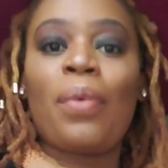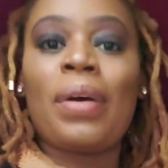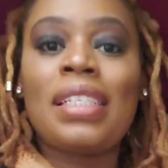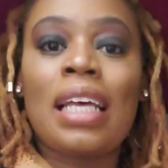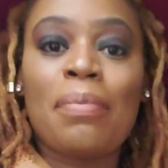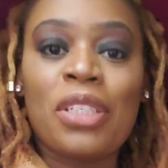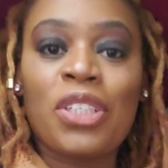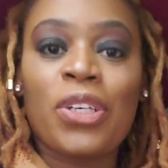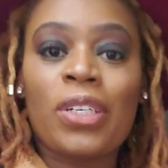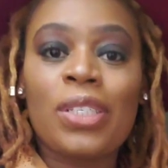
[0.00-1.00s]
What's up, it's
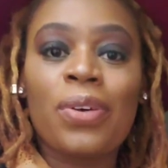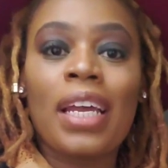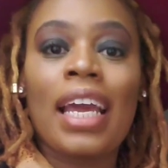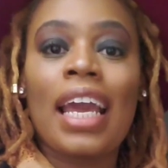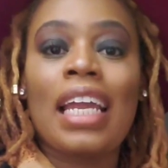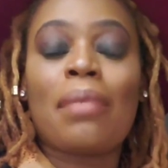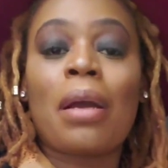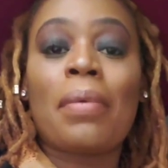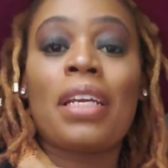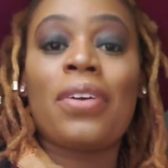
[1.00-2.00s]
your girl Toya, and I'm
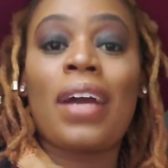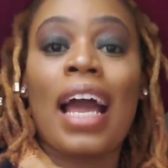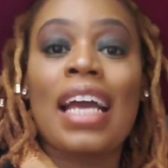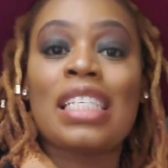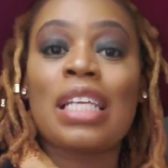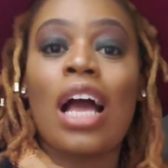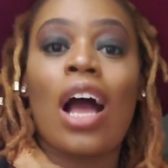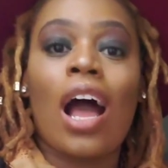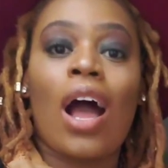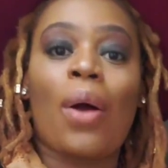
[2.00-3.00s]
coming to you guys
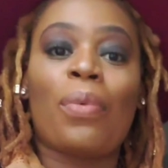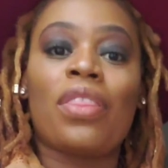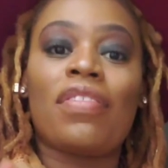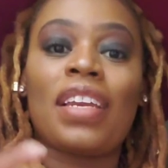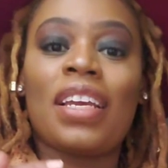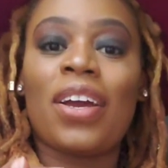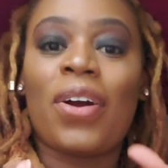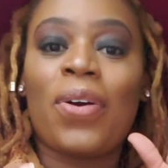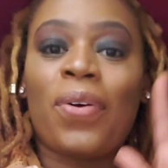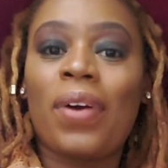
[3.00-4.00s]
with the
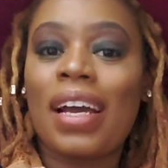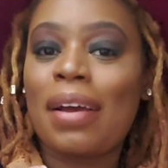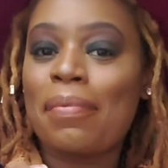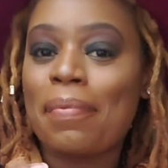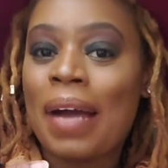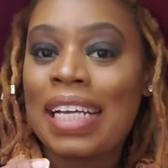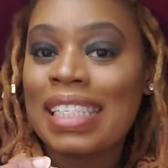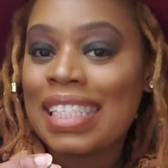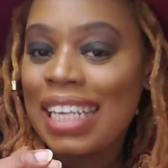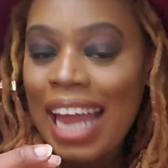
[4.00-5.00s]
video, my
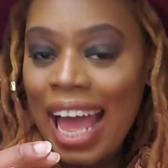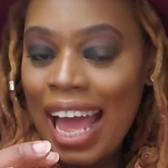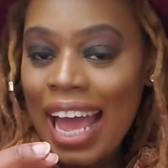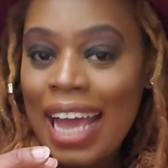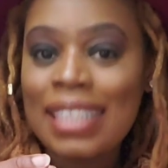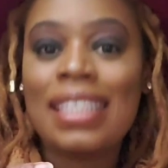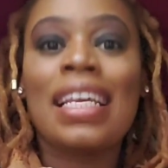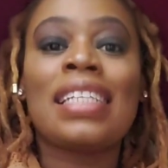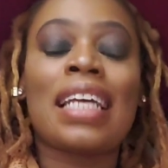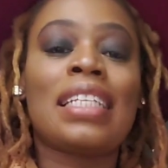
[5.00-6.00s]
slides.
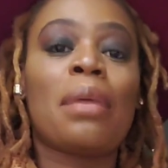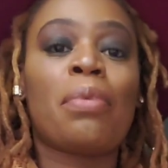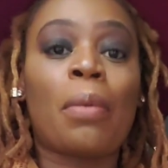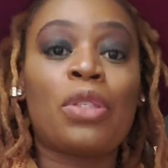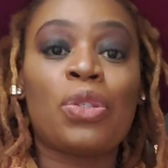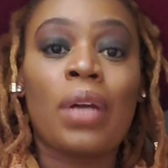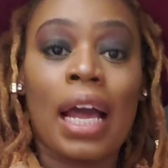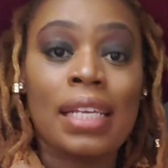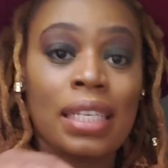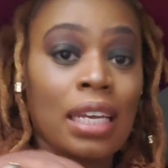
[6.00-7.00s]
Yes, I did promise you
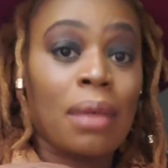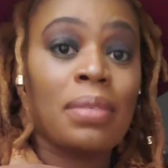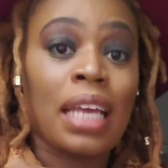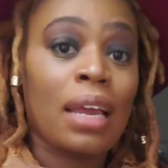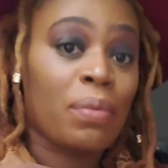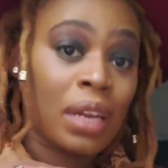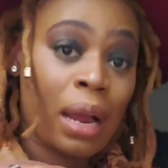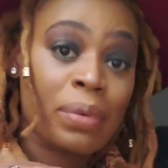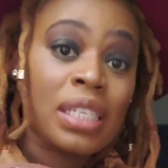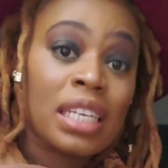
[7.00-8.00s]
guys an update when
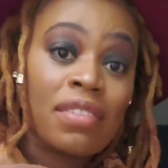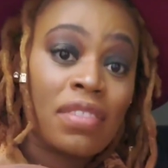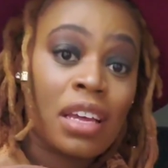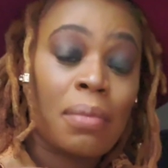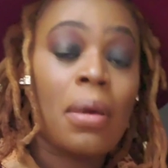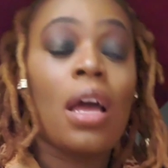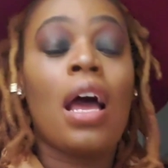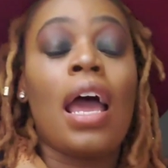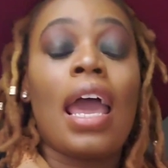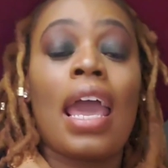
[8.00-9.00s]
I received them,
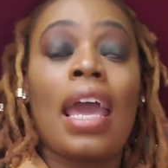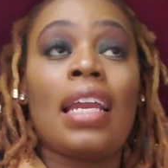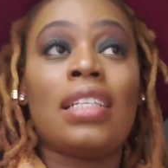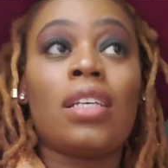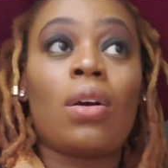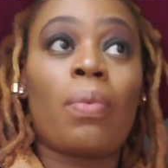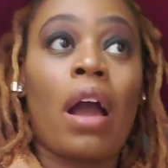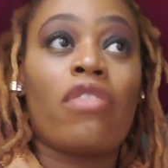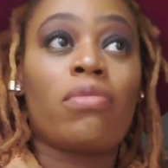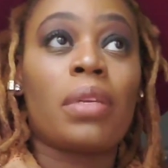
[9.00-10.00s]
and it took a
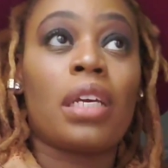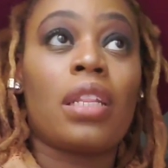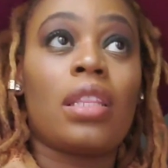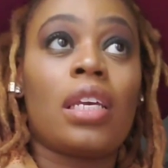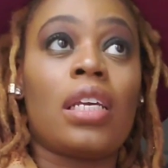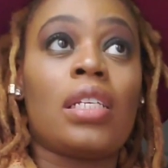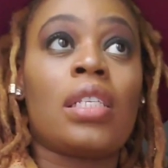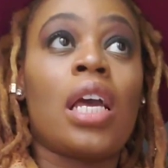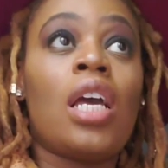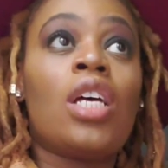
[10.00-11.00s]
while for me to get these,
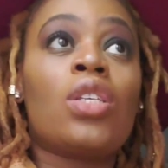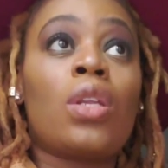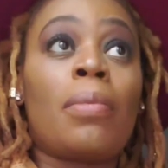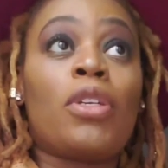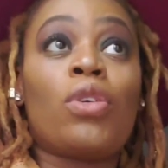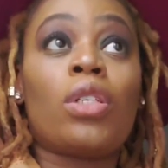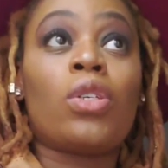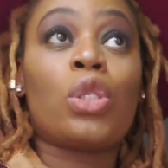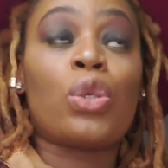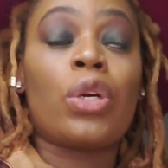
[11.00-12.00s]
so let me do a
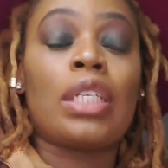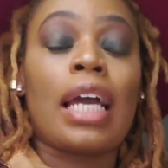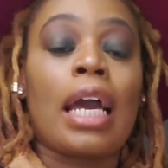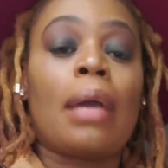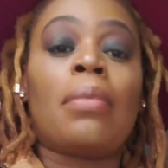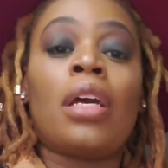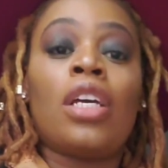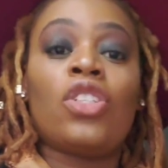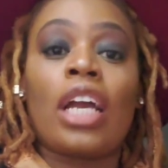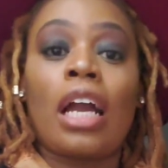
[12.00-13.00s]
little story time.
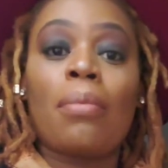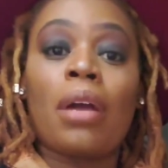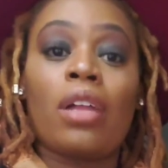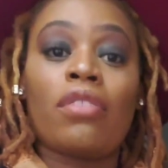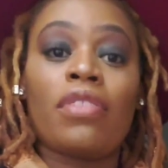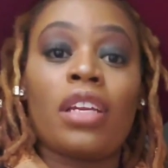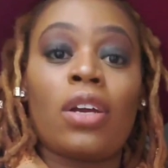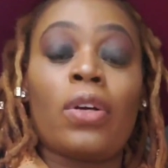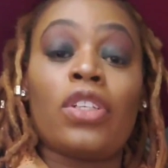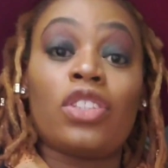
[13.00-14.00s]
Check out my other
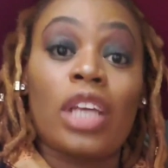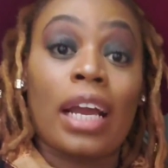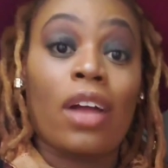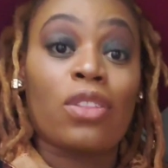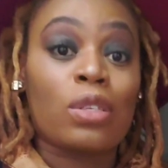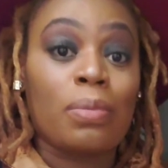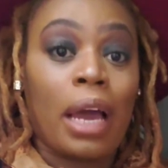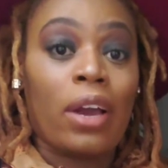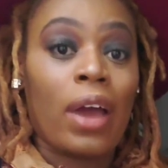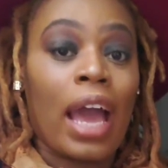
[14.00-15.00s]
video and you check out those
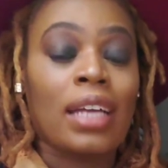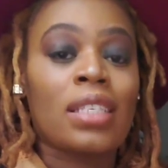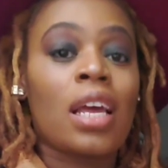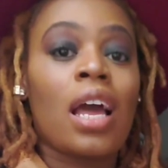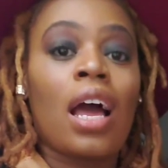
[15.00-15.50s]
biohacks.